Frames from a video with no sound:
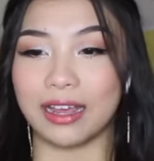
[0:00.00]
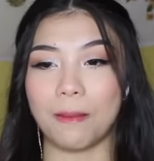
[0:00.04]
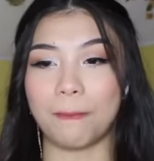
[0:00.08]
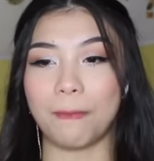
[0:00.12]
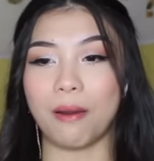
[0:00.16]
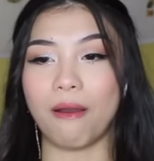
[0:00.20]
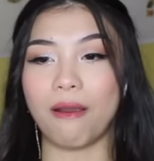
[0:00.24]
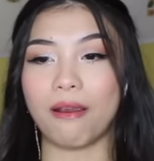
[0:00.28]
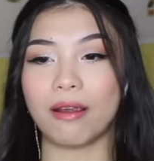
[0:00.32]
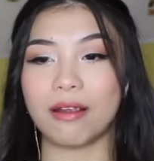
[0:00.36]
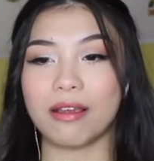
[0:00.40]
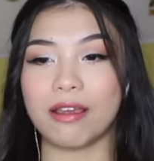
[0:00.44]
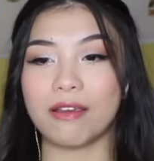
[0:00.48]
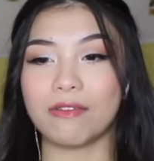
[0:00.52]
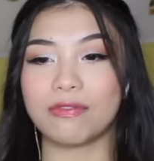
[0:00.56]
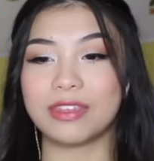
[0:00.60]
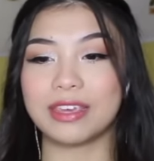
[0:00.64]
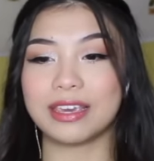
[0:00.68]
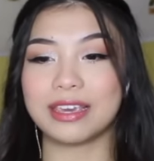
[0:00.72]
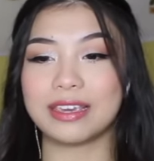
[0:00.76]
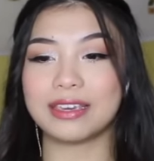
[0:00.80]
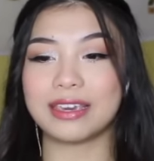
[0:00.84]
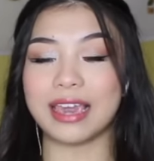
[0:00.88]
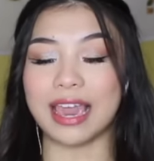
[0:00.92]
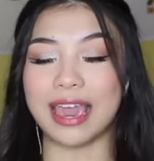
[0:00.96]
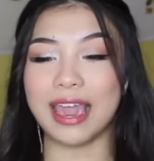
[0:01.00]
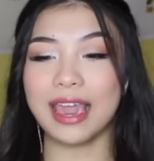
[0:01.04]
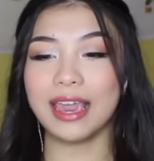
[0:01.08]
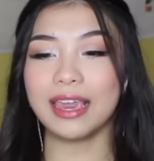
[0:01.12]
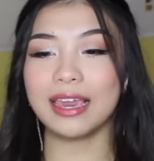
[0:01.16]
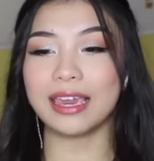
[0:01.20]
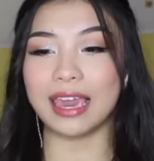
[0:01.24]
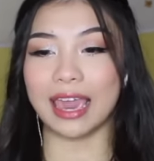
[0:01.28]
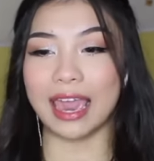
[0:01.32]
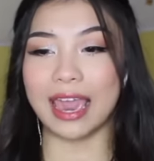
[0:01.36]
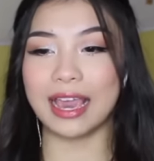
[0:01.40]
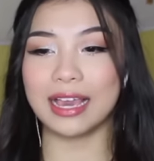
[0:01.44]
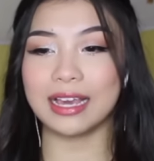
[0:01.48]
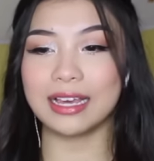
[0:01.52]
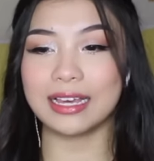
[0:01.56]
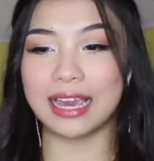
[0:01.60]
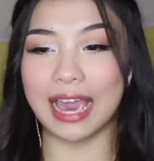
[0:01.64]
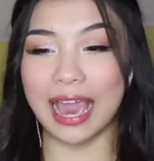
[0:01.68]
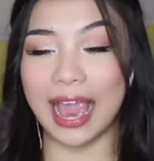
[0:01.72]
A part of the gang gang